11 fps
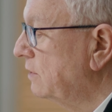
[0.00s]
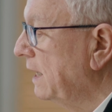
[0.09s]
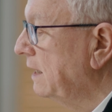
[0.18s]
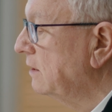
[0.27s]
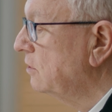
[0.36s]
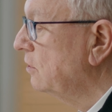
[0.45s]
you
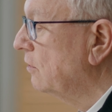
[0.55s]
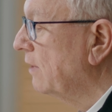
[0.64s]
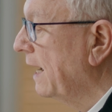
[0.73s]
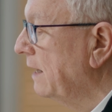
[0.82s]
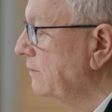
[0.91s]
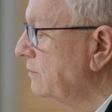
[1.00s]
take into your
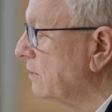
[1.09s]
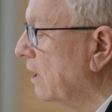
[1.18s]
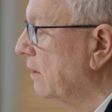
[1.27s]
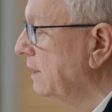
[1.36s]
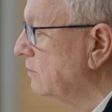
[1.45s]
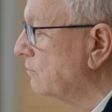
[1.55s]
hands
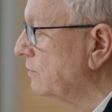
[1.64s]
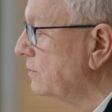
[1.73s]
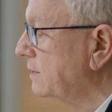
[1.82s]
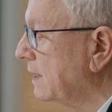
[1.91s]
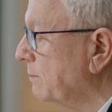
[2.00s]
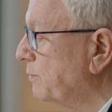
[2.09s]
our
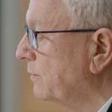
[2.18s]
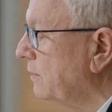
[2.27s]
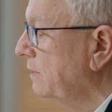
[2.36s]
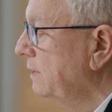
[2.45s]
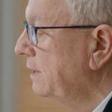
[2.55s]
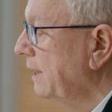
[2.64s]
interests,
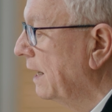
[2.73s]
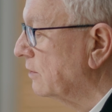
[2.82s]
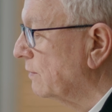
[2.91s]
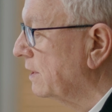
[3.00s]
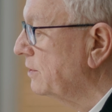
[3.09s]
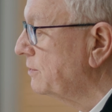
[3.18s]
temporal as
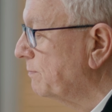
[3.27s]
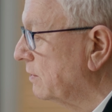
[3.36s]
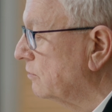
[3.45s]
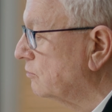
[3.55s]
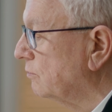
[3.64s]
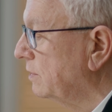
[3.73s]
well as
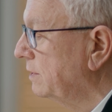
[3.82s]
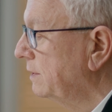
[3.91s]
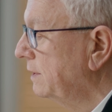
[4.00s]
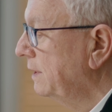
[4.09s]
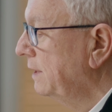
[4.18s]
spiritual,